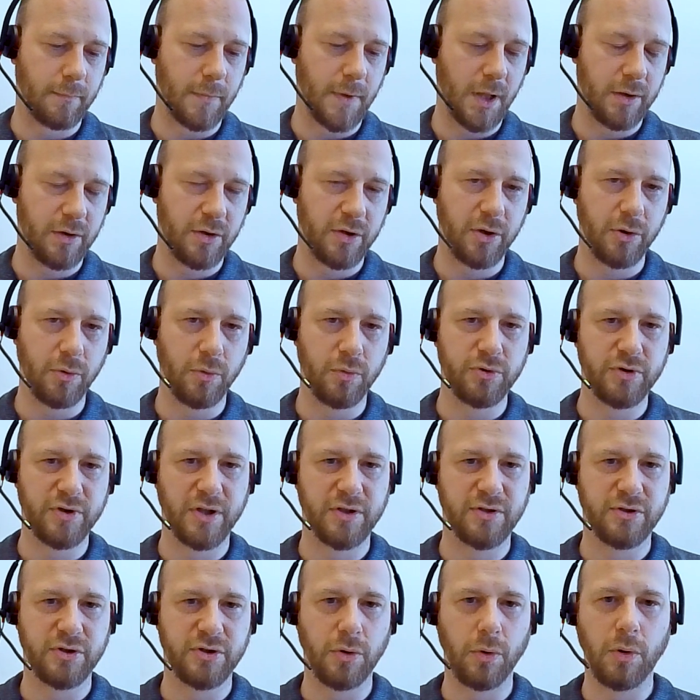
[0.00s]
induce
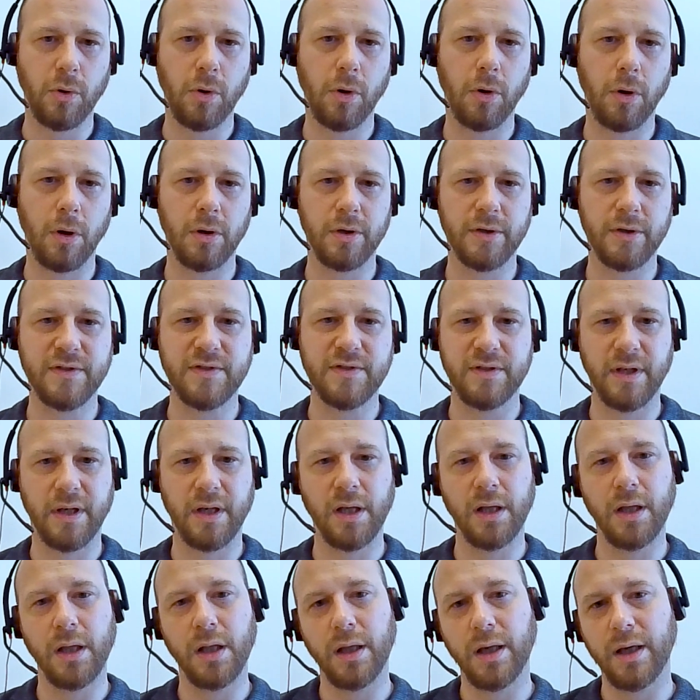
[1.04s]
a so-called
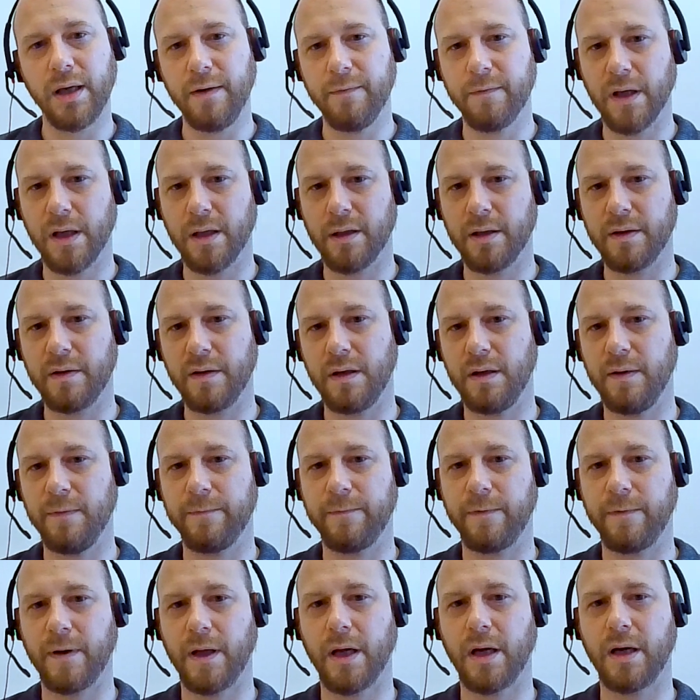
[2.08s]
single event
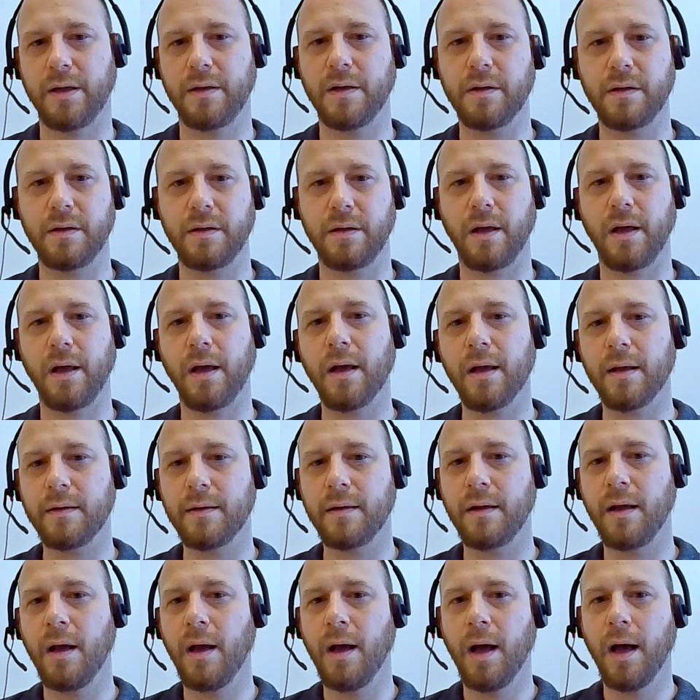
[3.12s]
effect
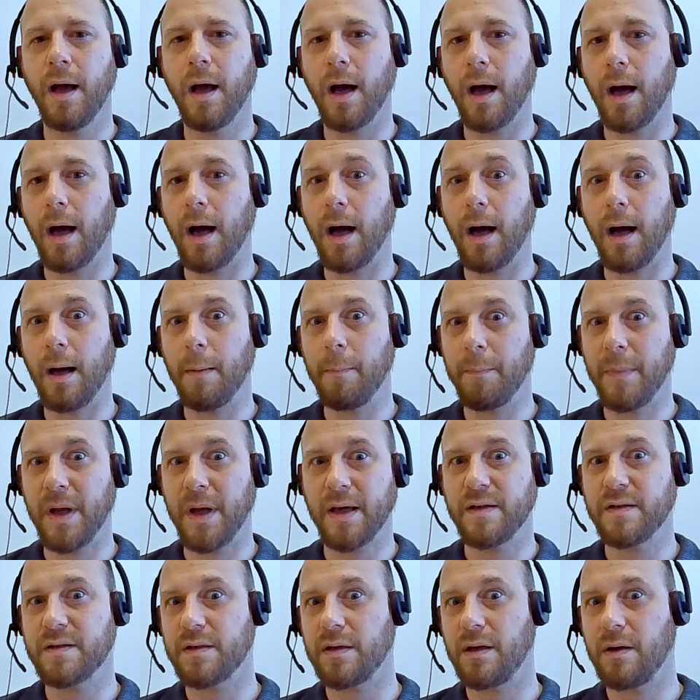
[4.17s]
that
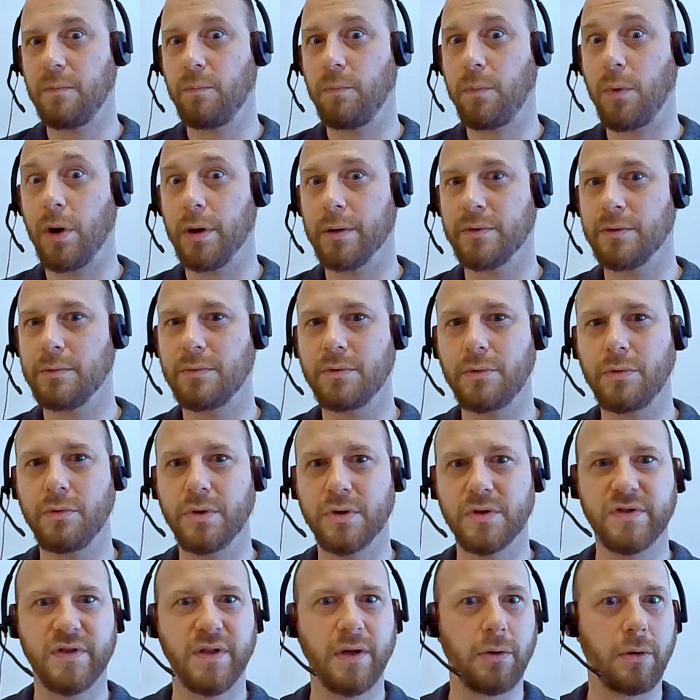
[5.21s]
makes a 1 to
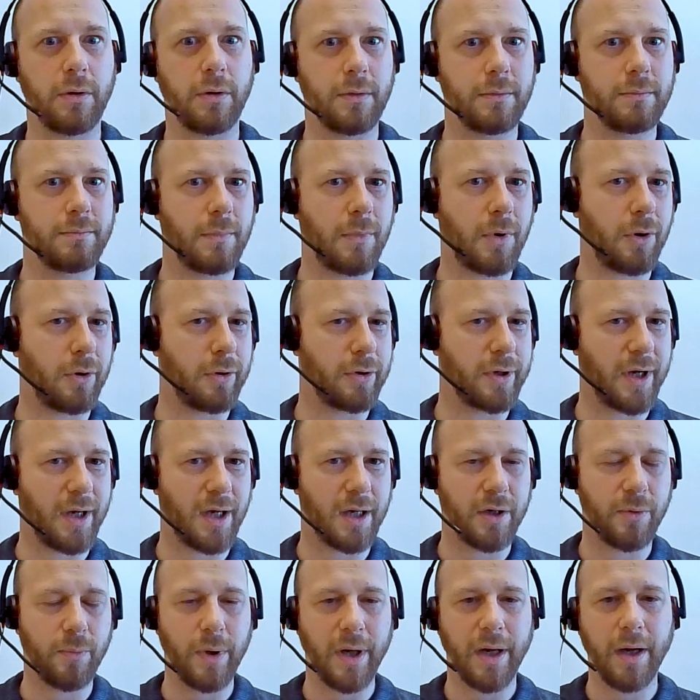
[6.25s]
a 0, or the
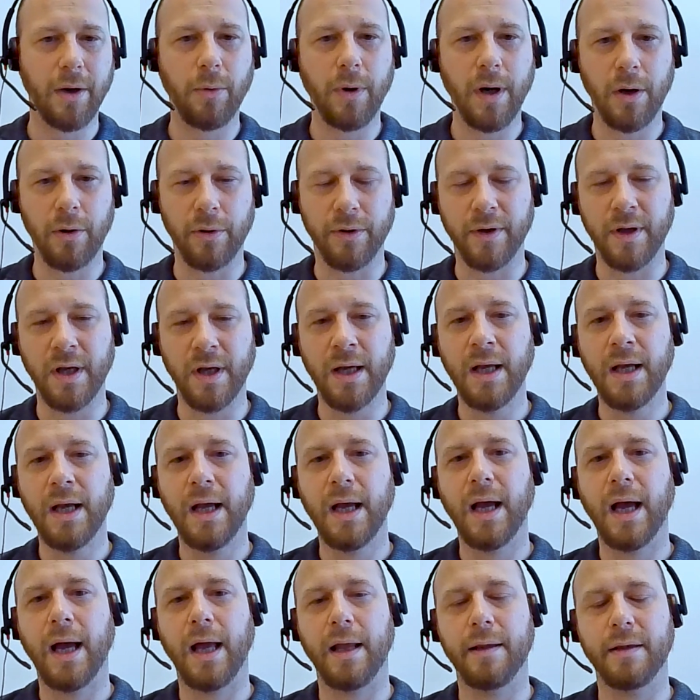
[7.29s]
other way around.
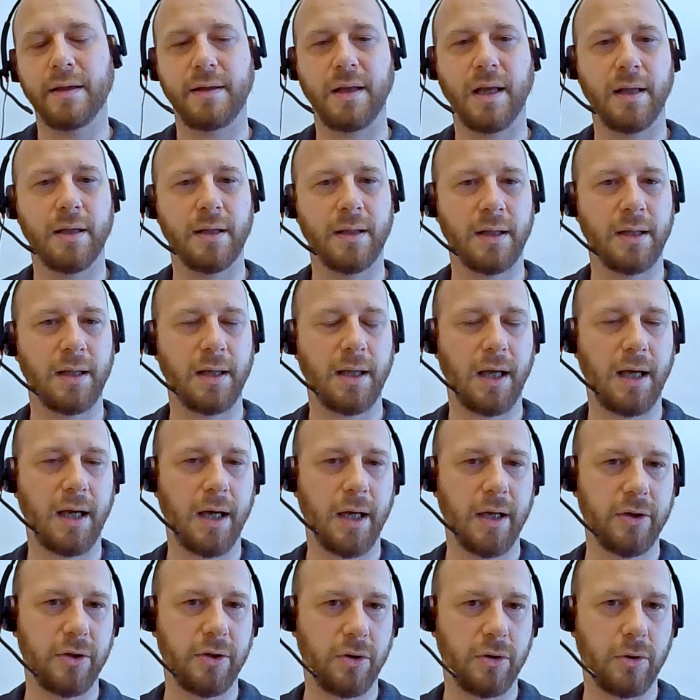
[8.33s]
And then
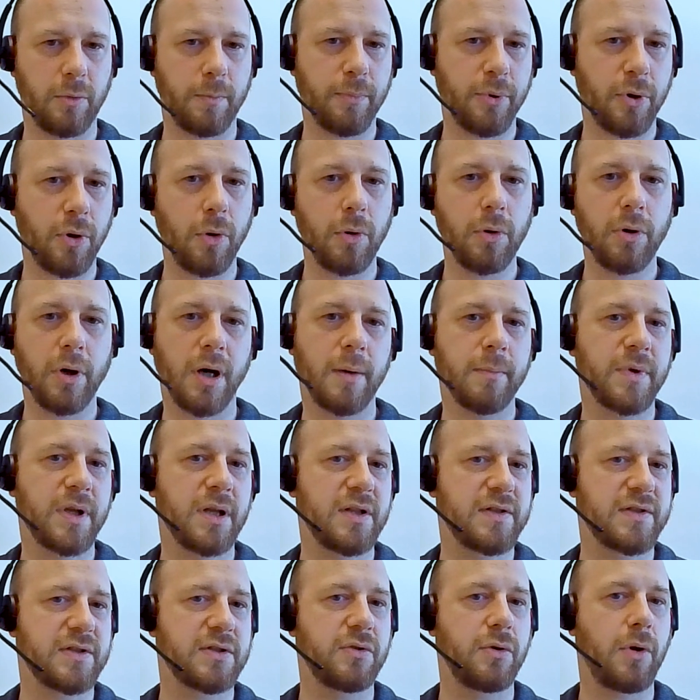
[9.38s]
your program
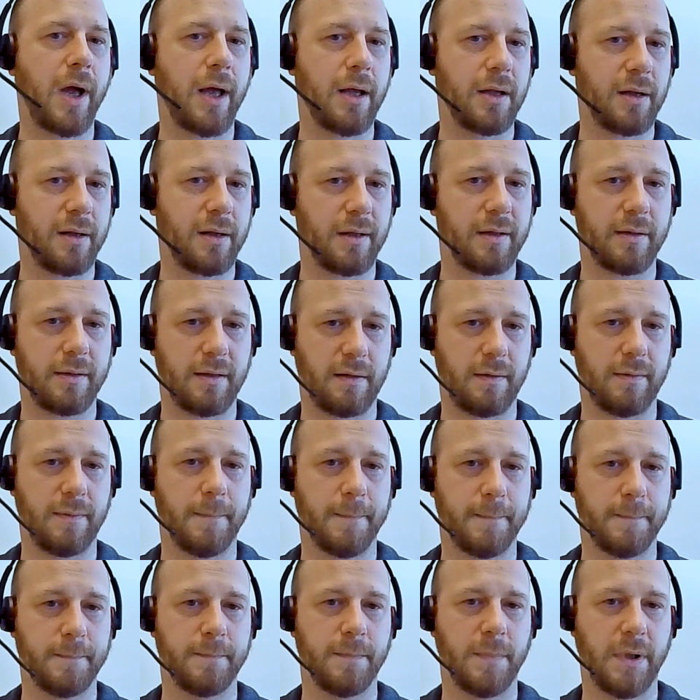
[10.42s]
needs to handle that.
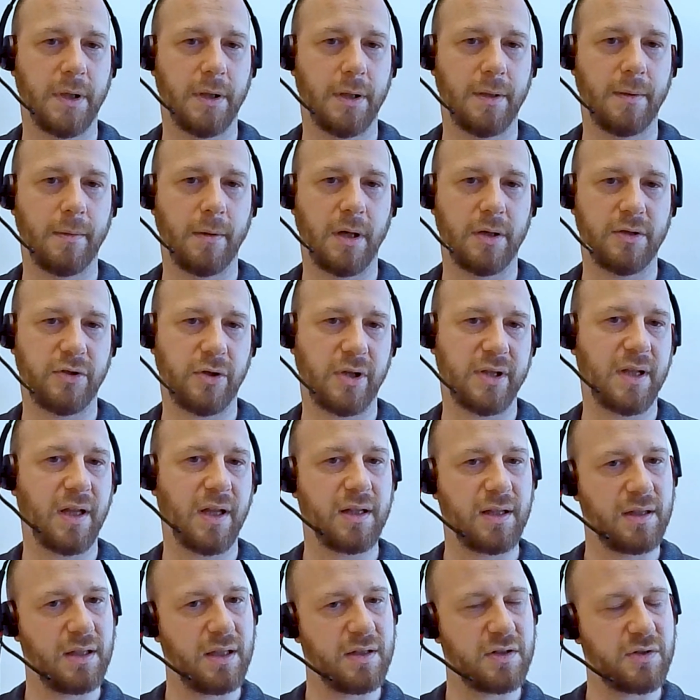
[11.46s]
Yeah, so
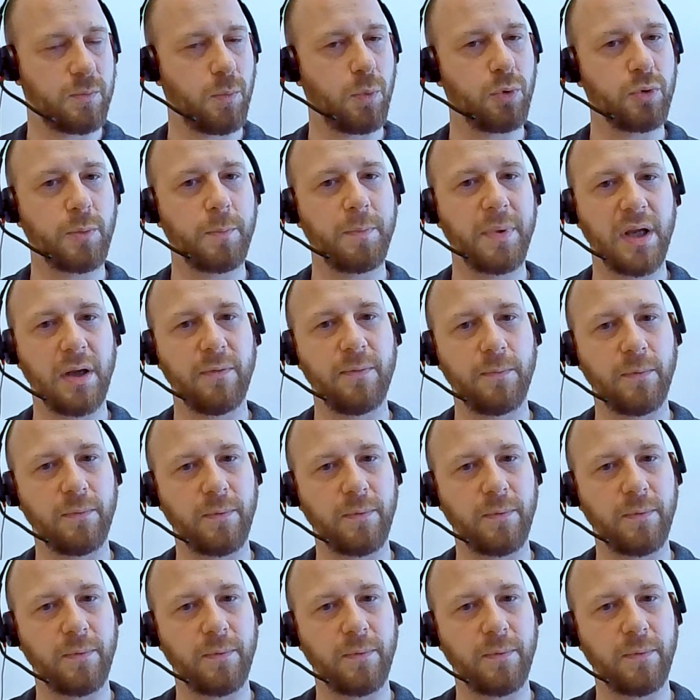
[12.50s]
that this would be.